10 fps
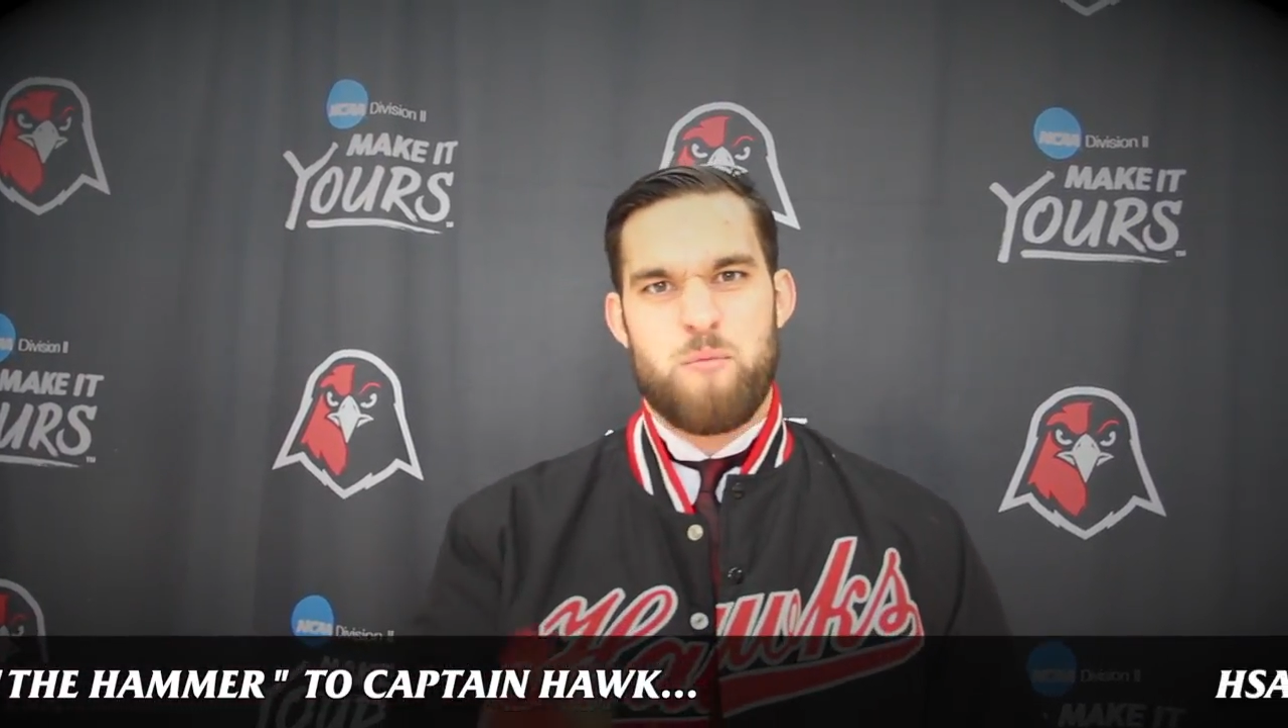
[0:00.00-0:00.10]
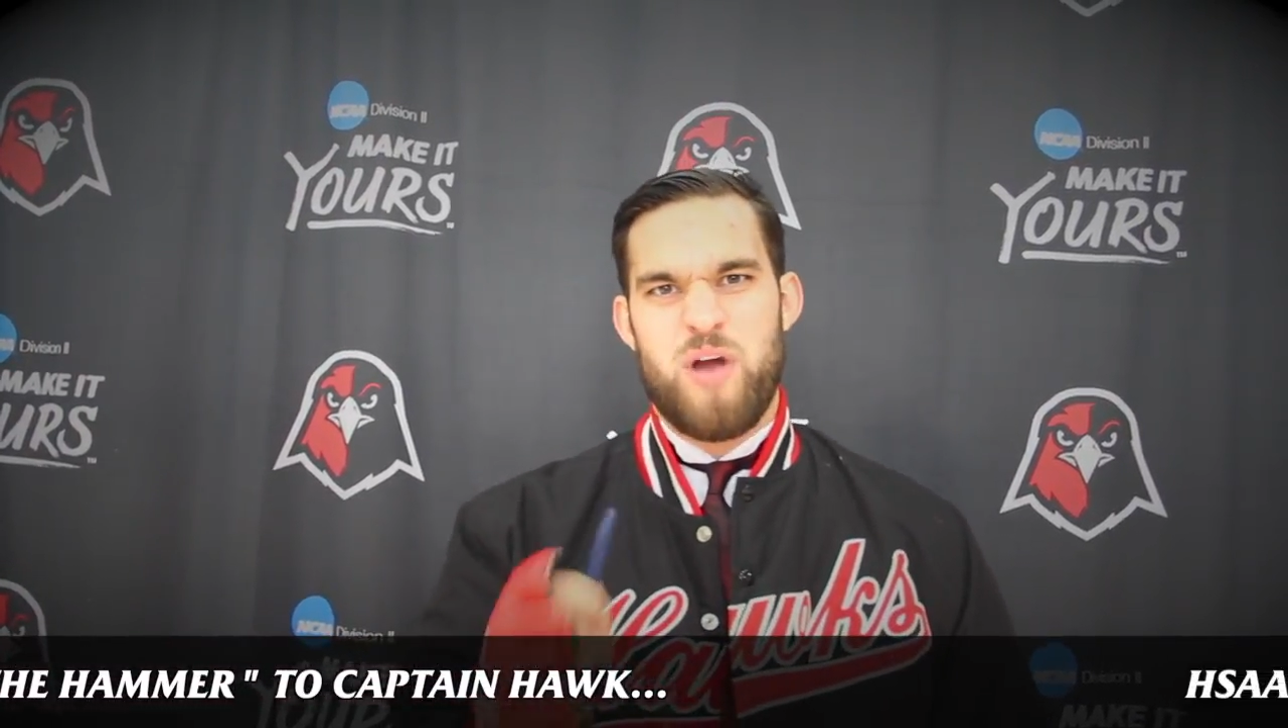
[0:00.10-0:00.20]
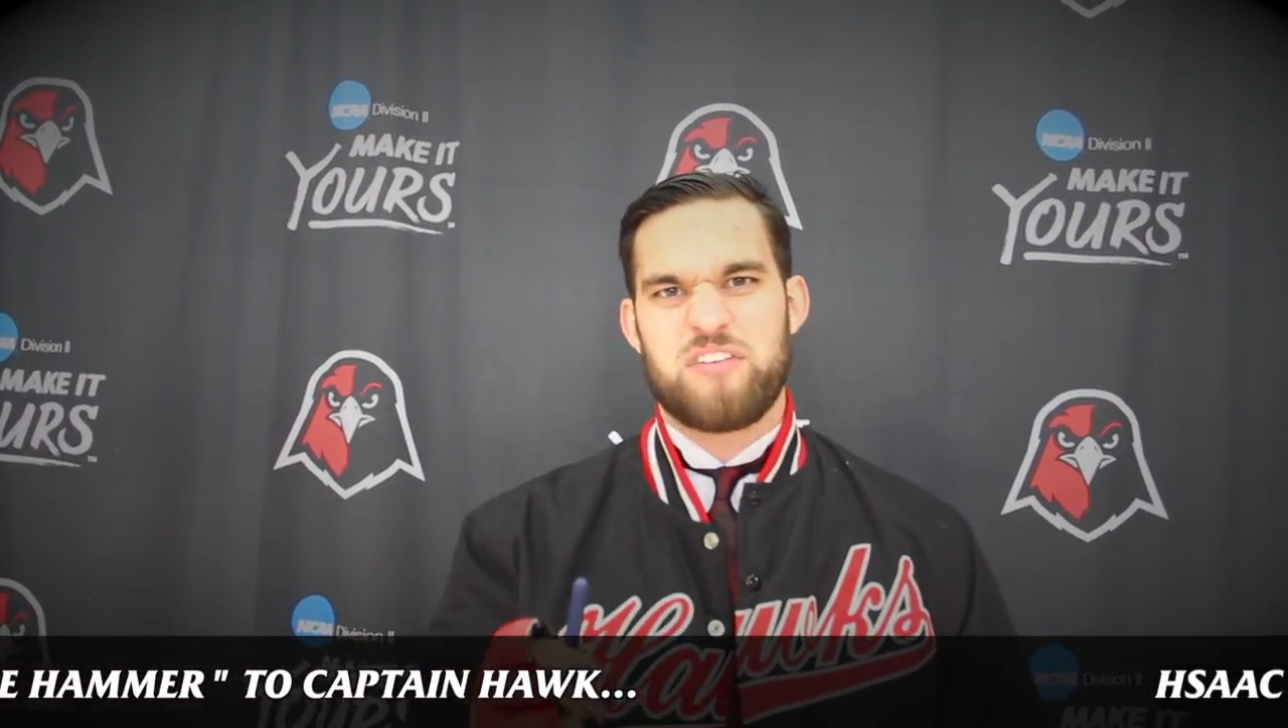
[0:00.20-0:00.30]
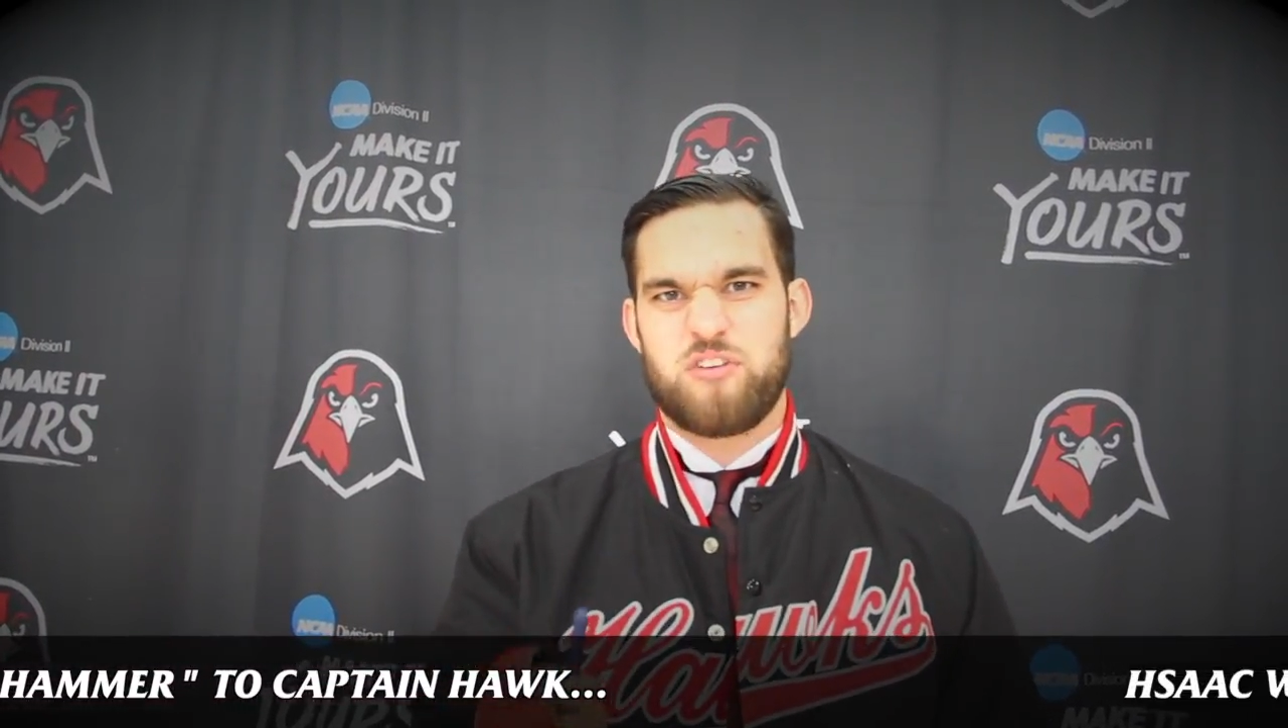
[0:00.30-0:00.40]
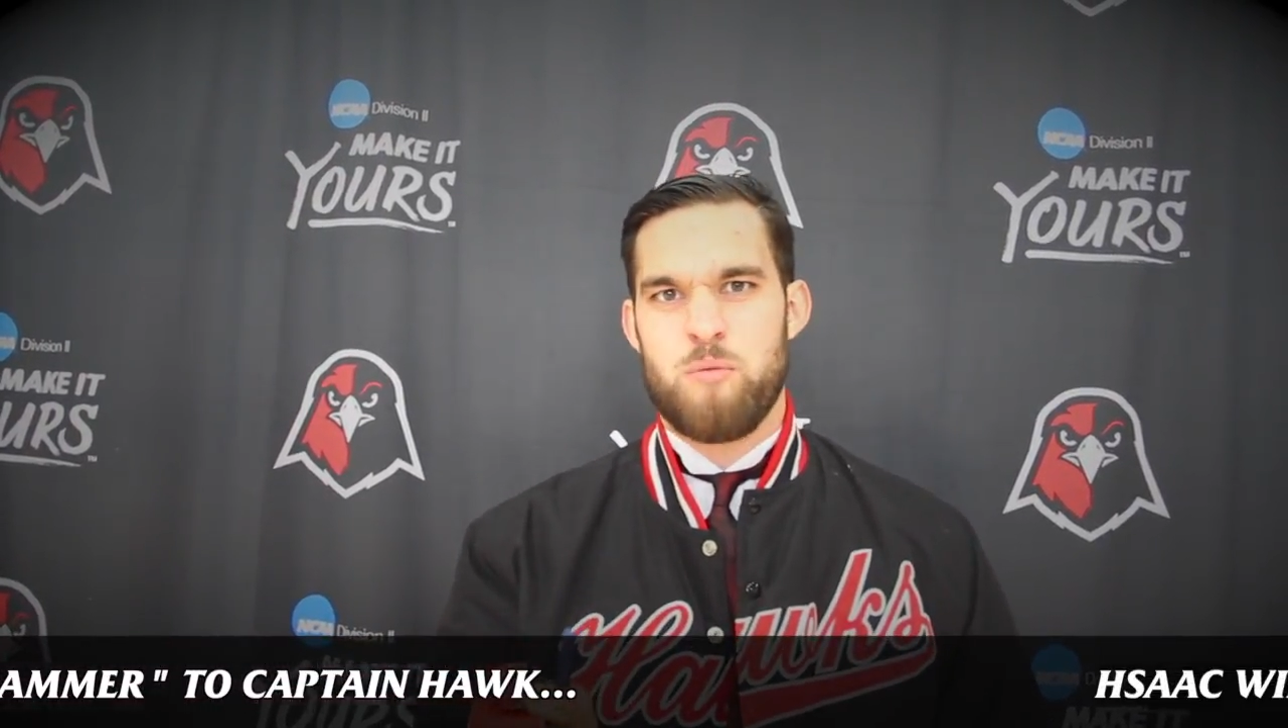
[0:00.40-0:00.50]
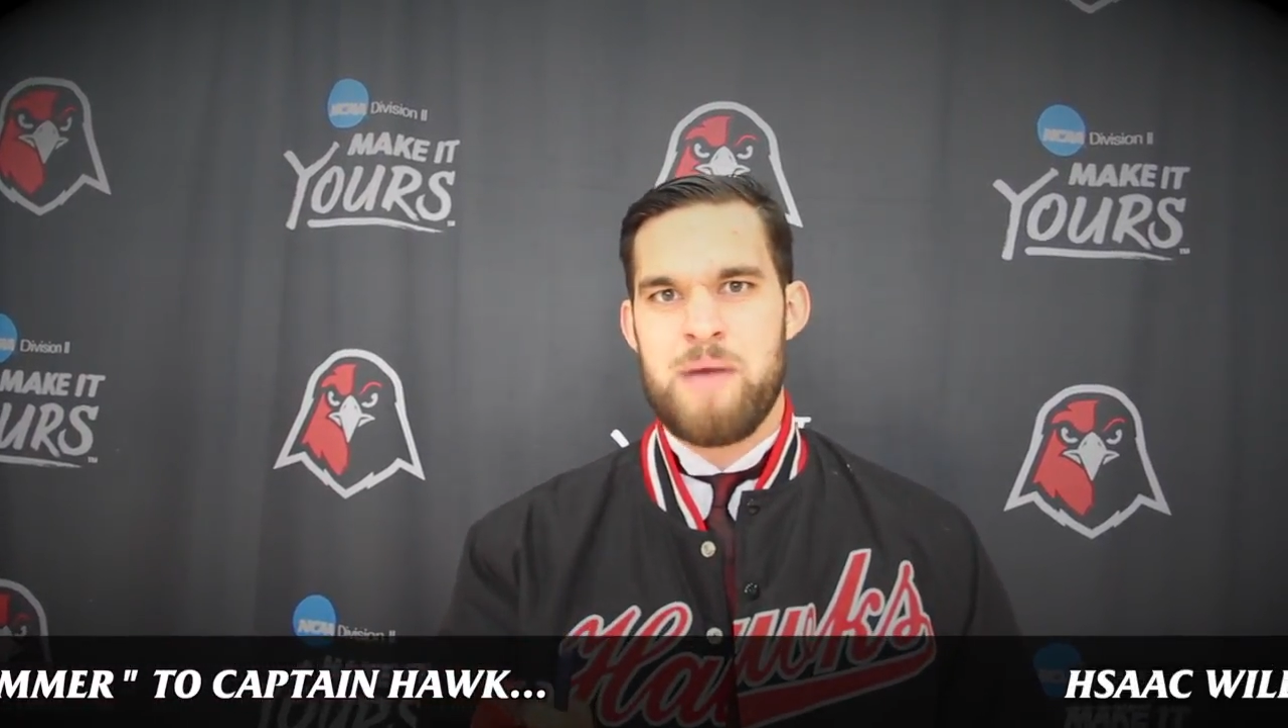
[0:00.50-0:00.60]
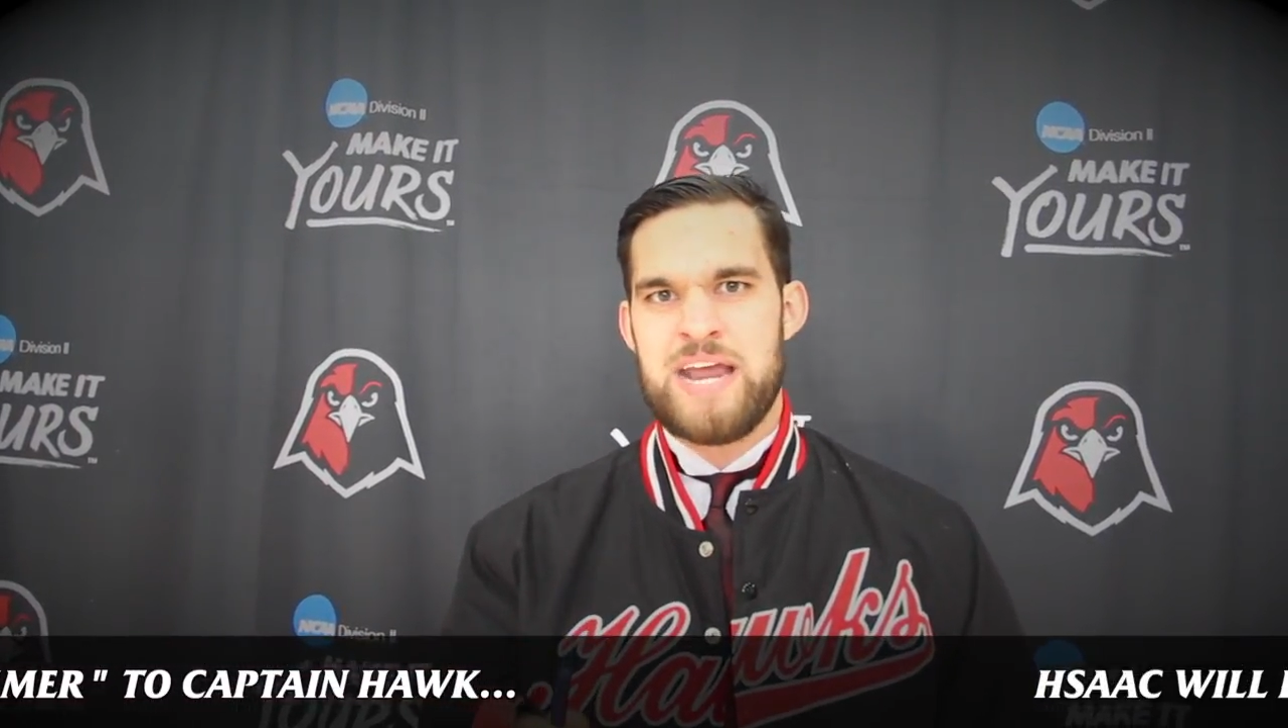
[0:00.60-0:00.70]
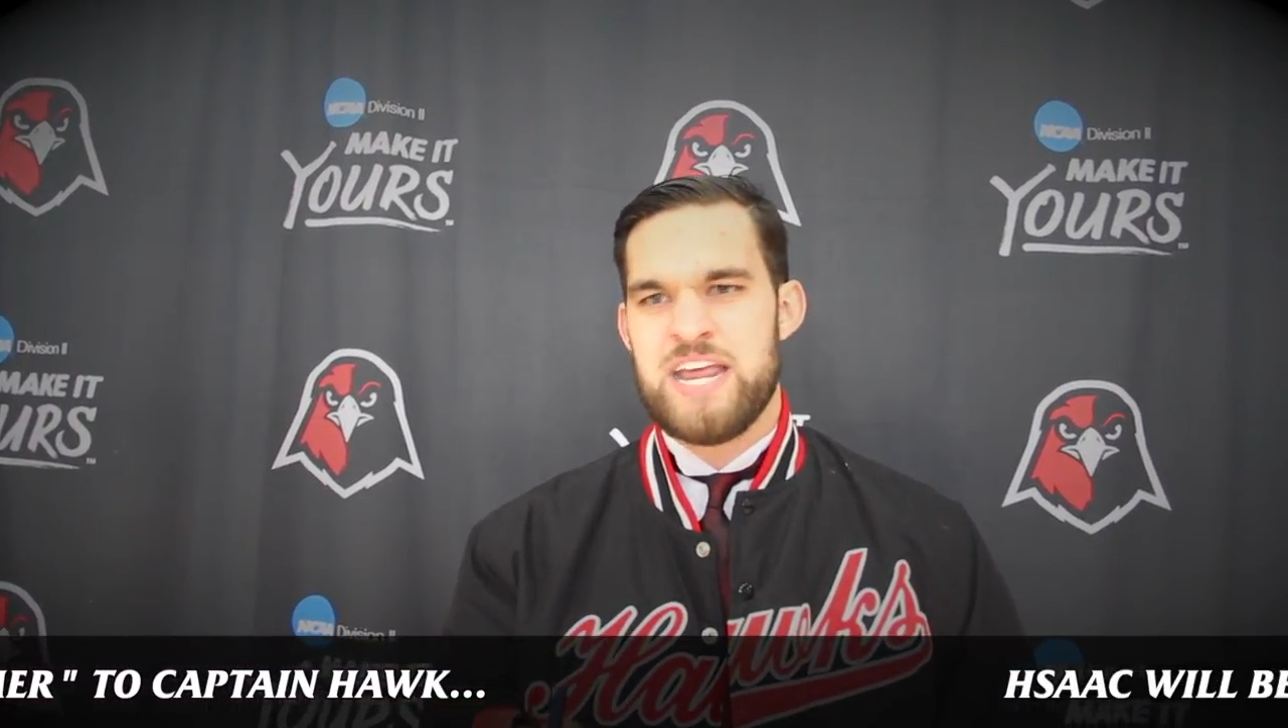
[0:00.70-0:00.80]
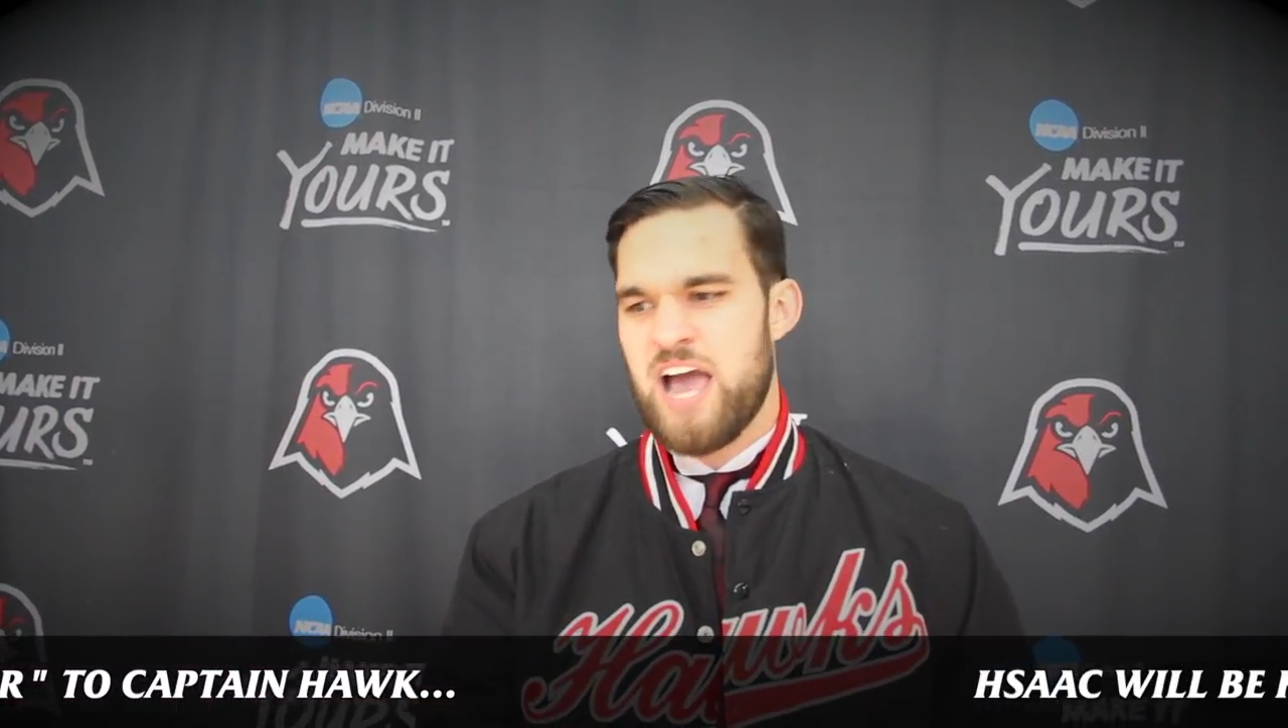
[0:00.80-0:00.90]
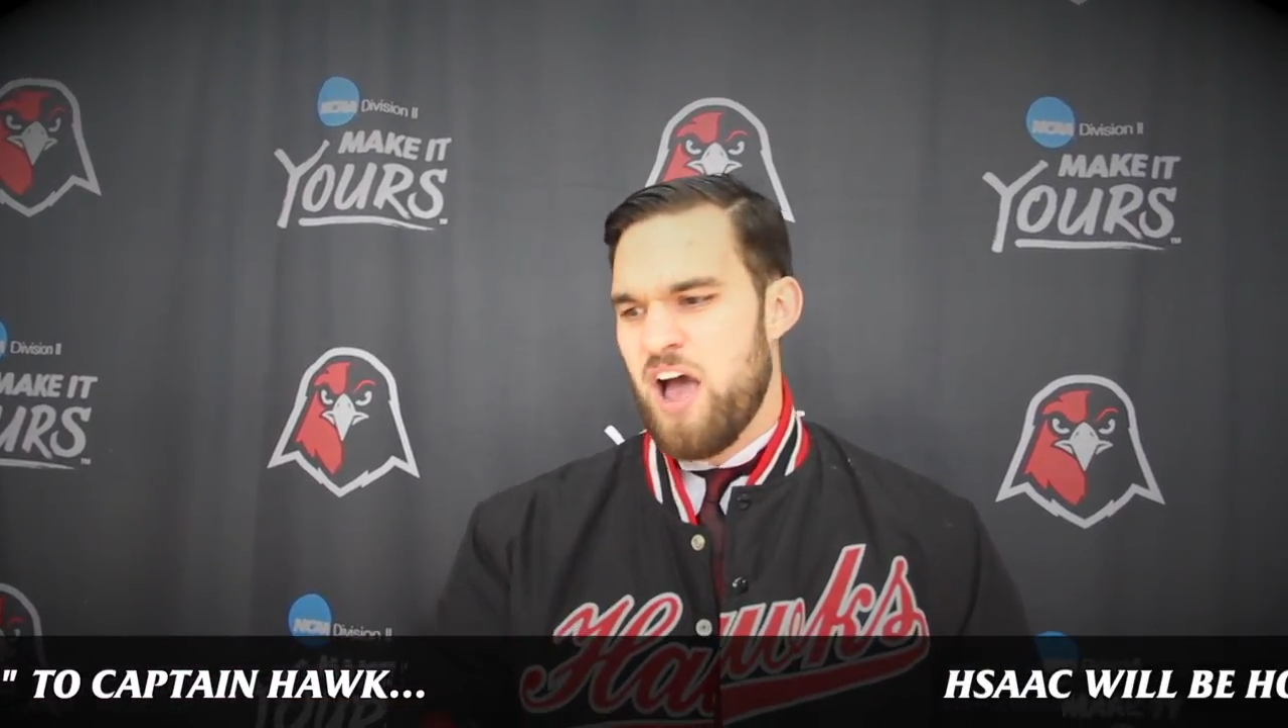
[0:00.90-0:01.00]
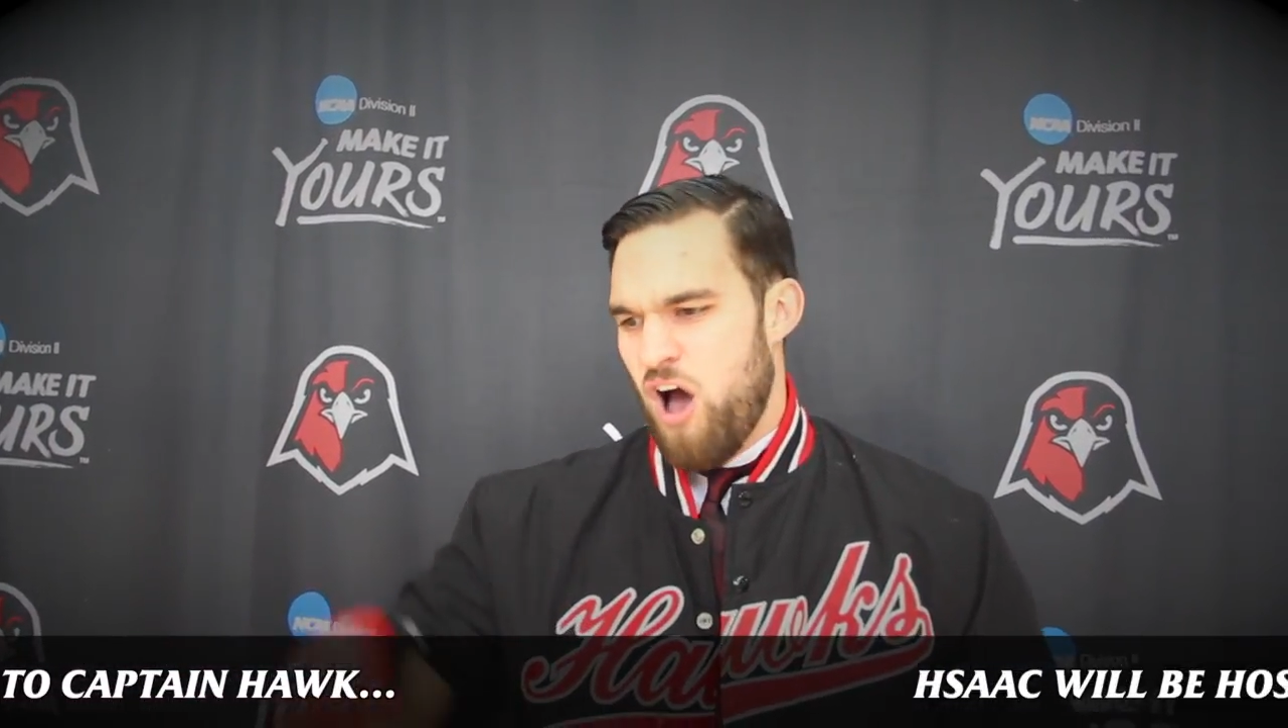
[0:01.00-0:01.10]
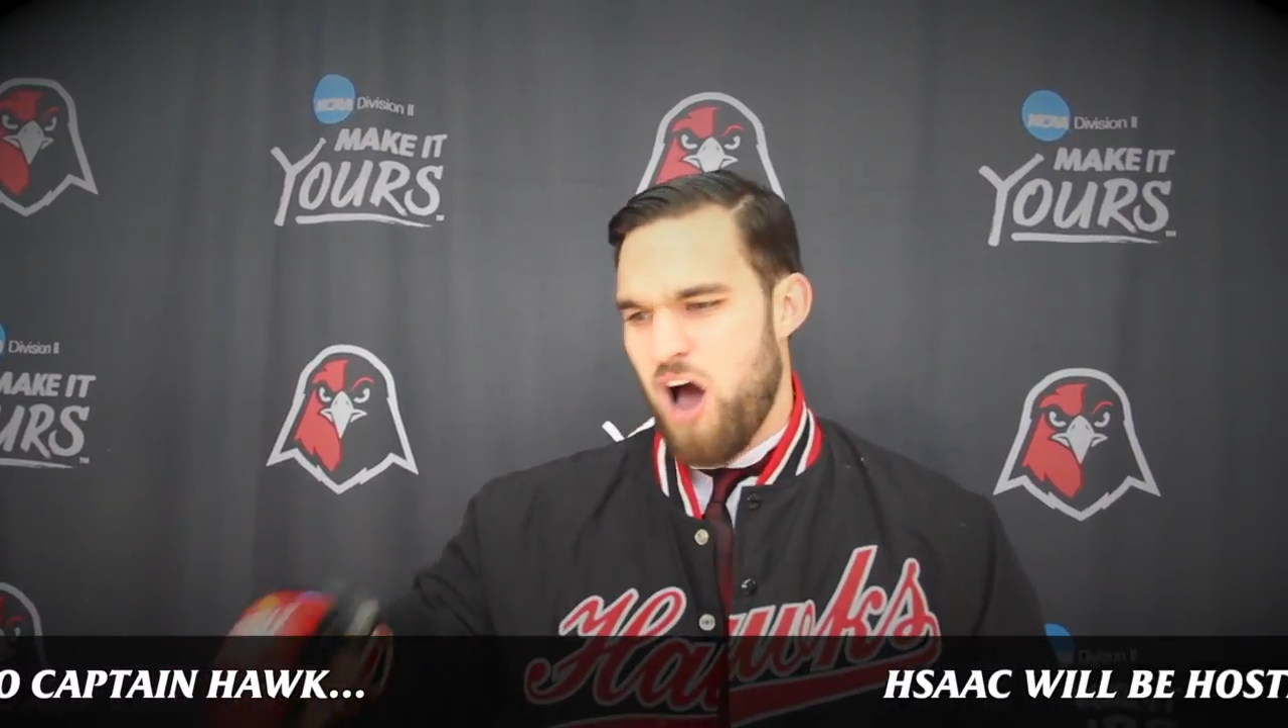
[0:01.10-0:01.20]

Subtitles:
WrestleMania